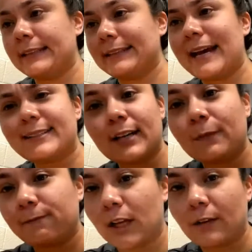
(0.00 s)
that
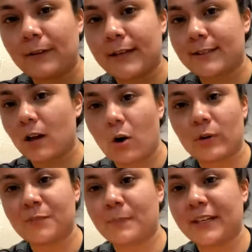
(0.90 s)
tough love has
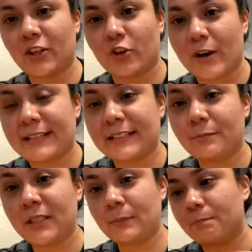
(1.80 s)
always been ingrained in me,